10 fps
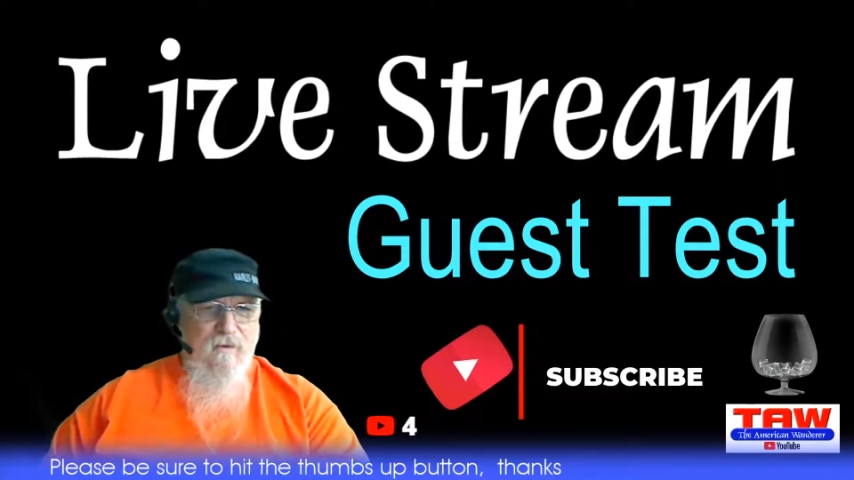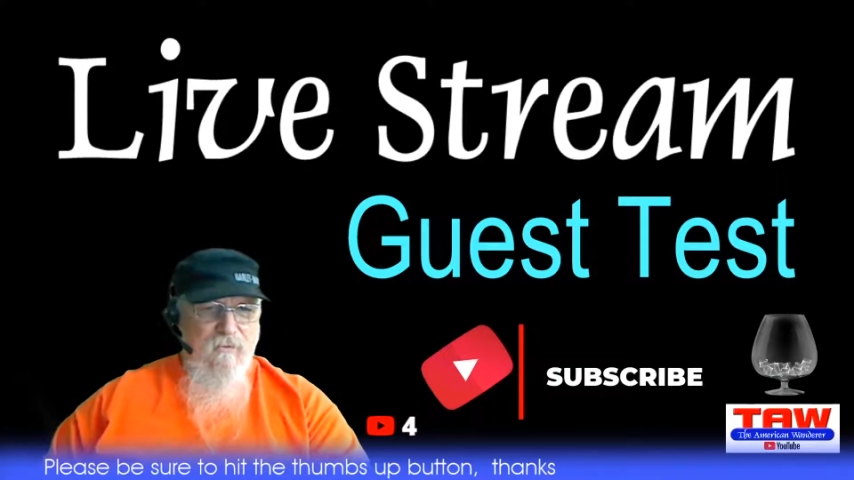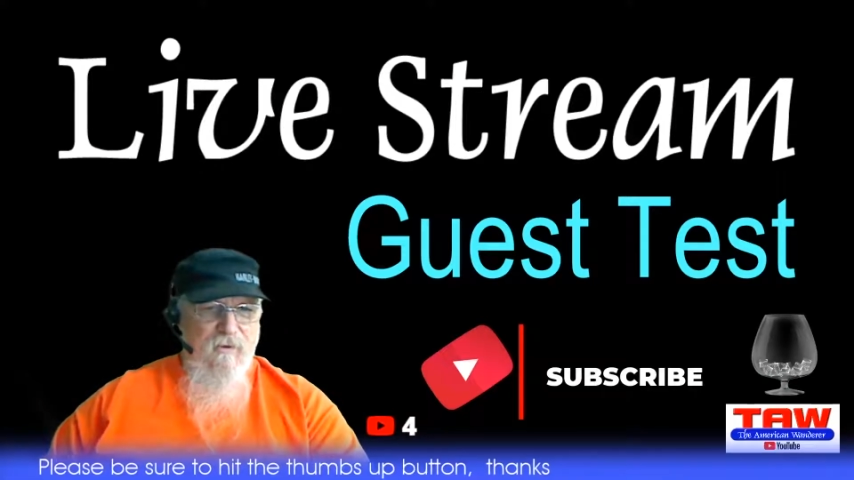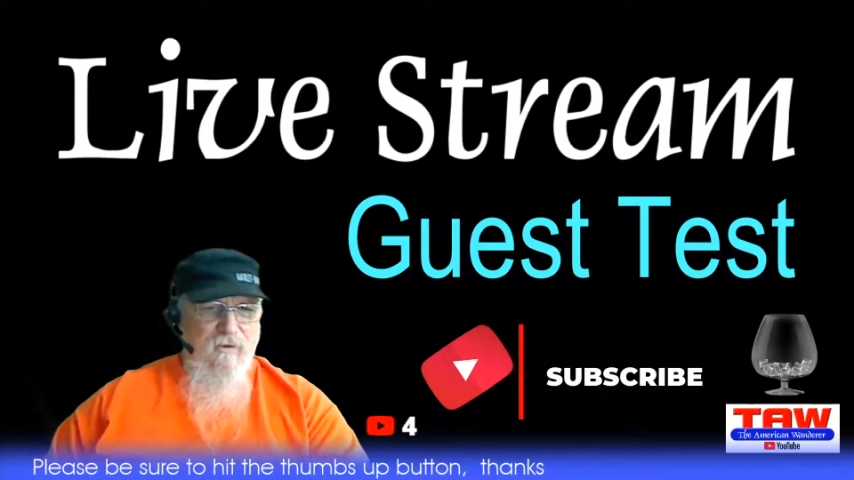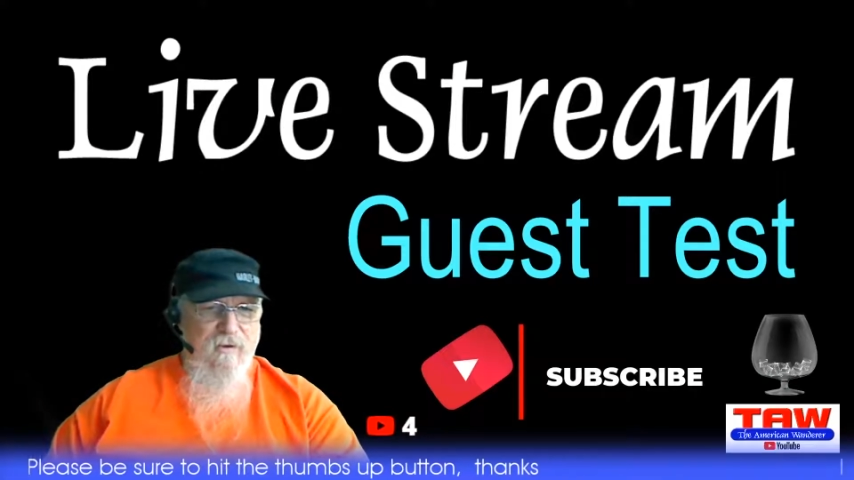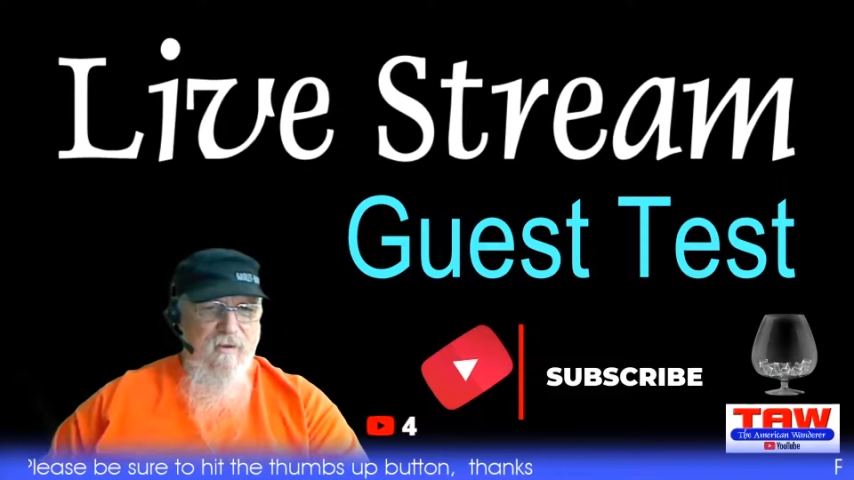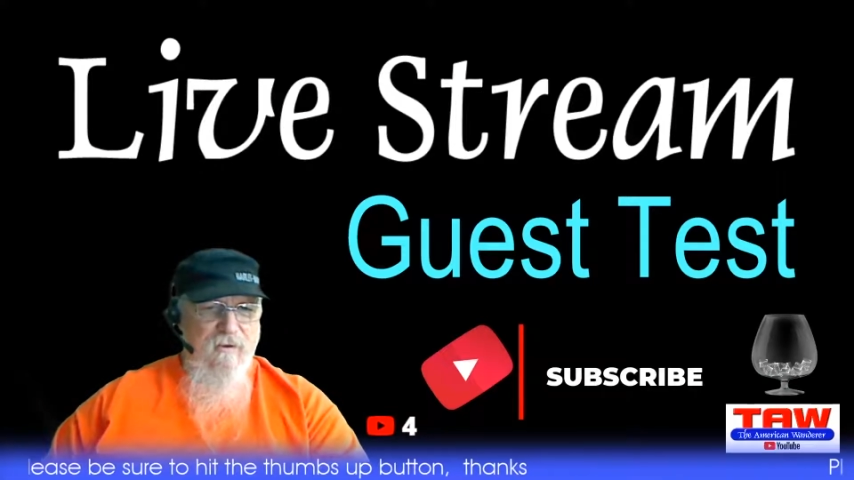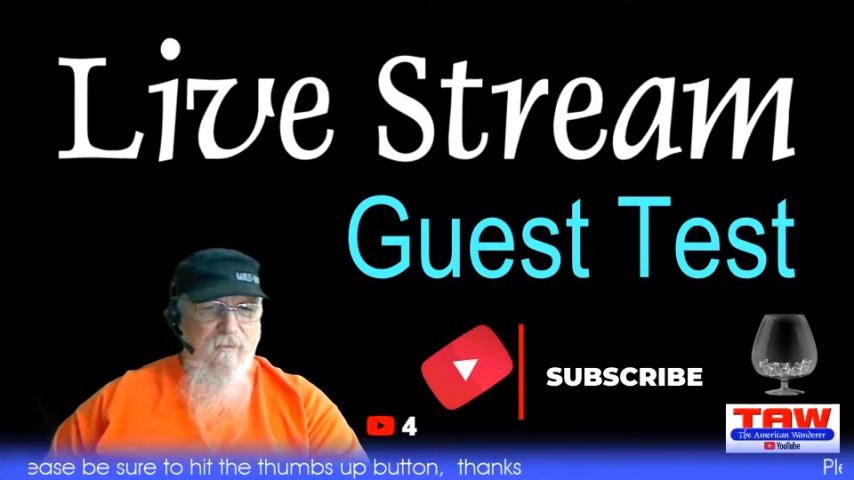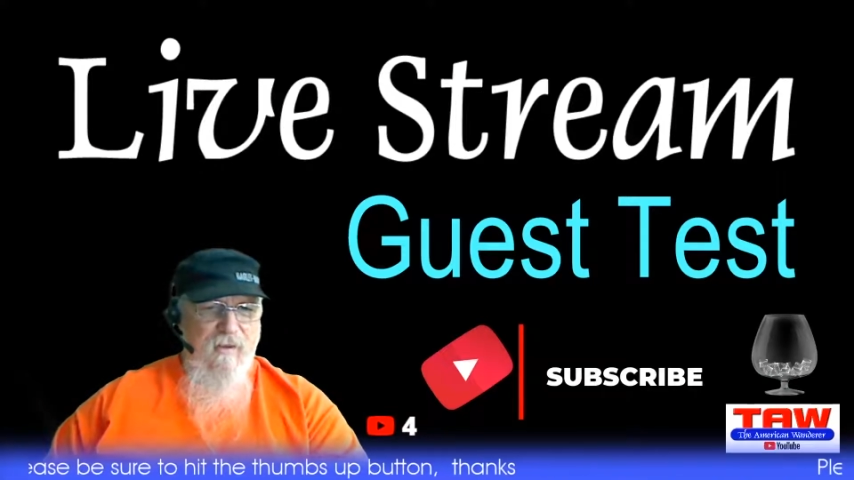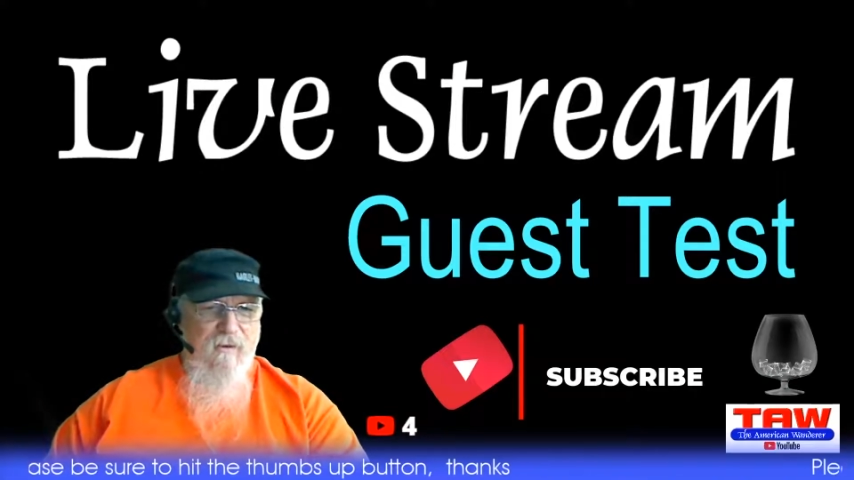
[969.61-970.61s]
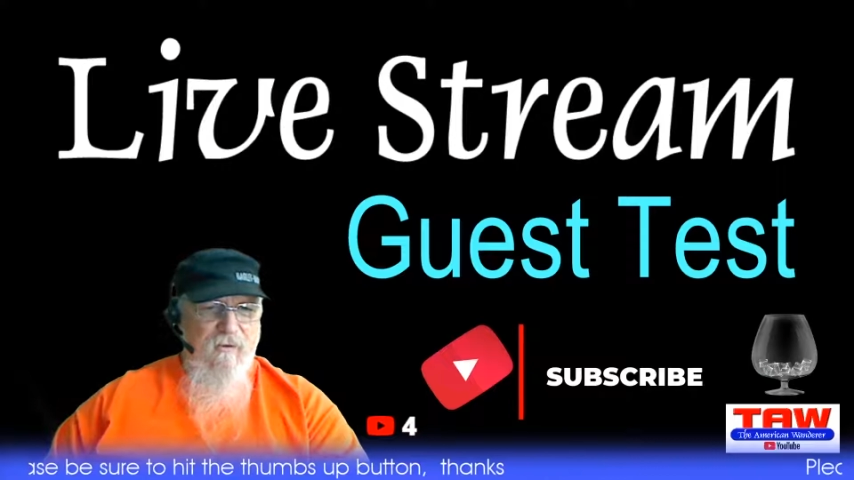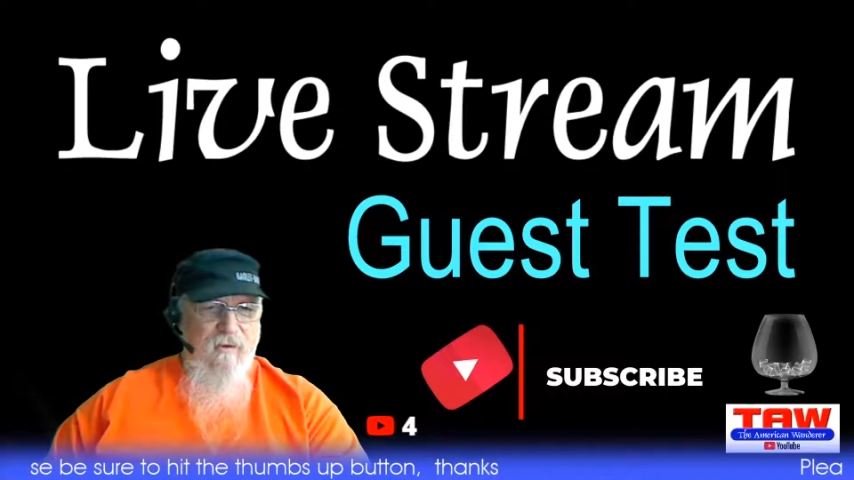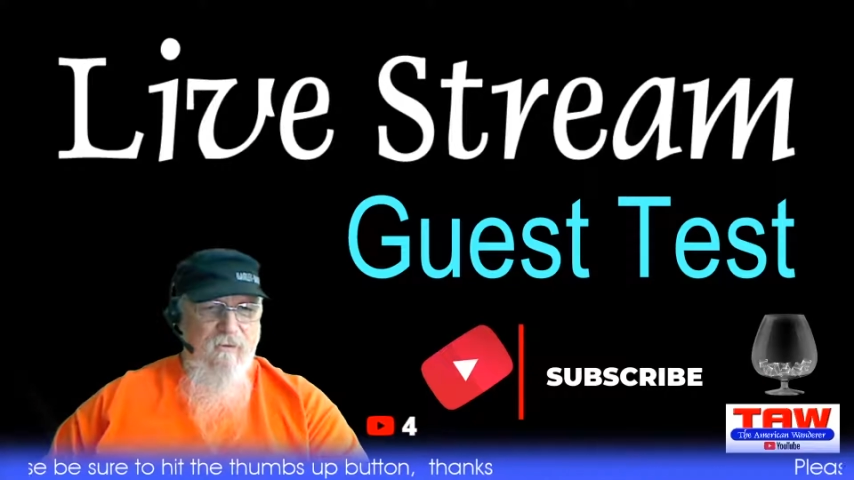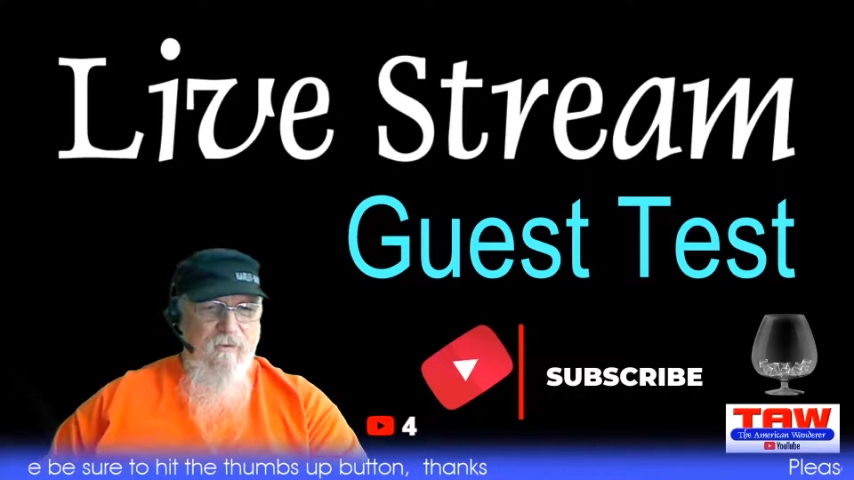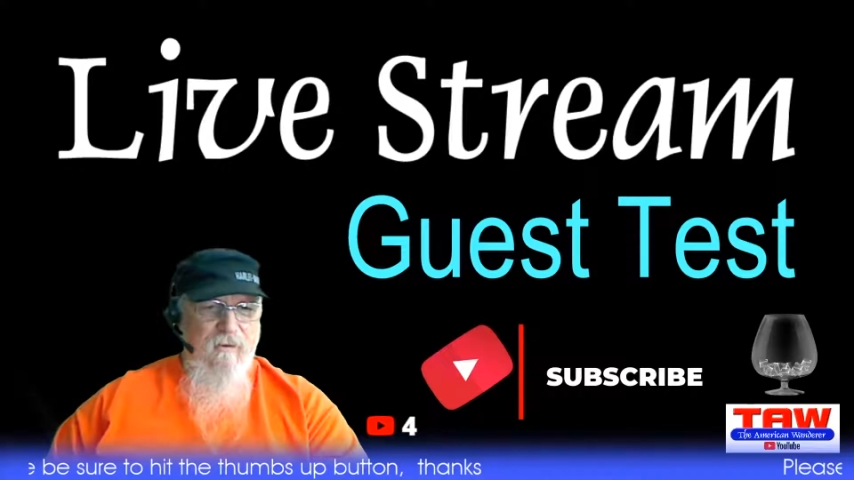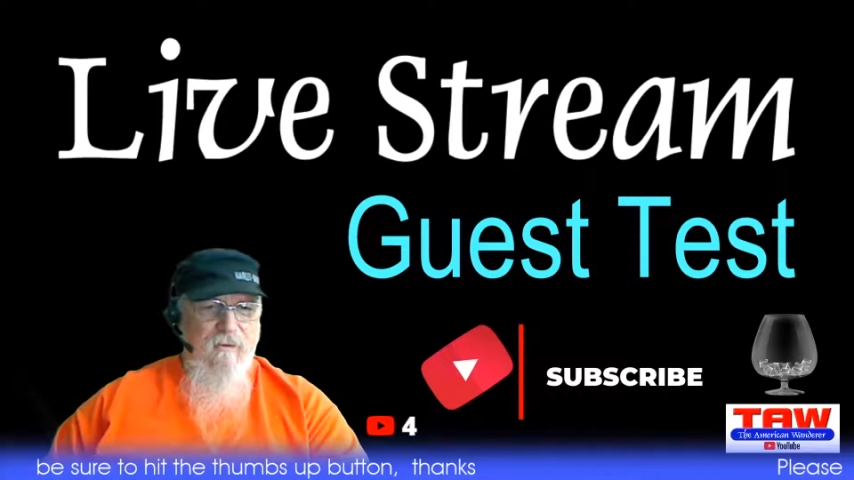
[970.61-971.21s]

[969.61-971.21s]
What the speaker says: is what it looks like in the background.